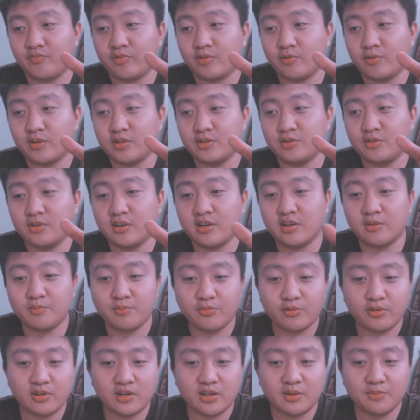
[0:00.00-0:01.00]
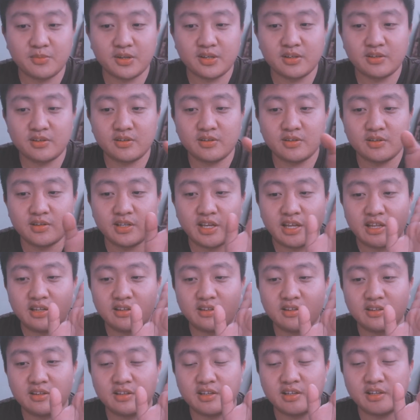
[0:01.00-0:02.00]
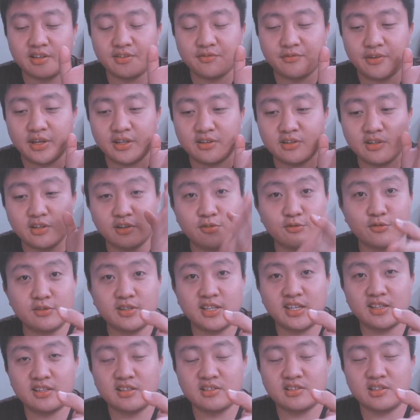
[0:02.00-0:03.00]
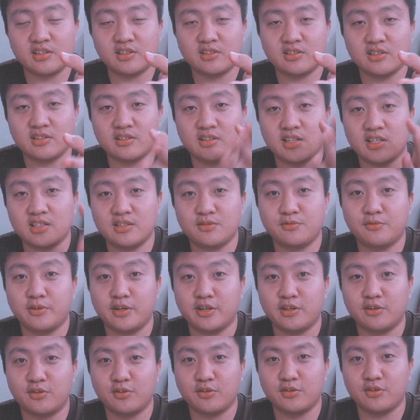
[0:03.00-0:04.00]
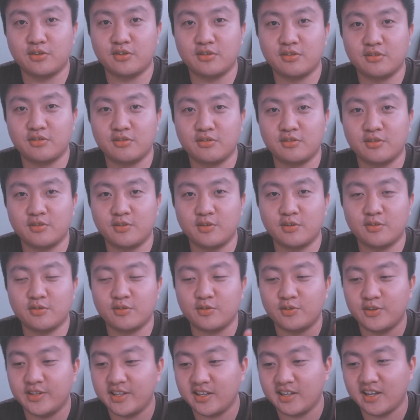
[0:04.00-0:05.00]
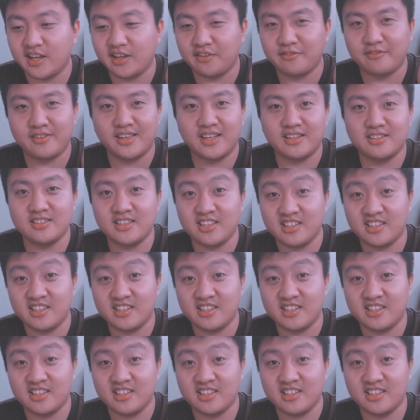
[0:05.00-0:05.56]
Once you learn programming and enter into data structure, that's where your, you know, coding life gets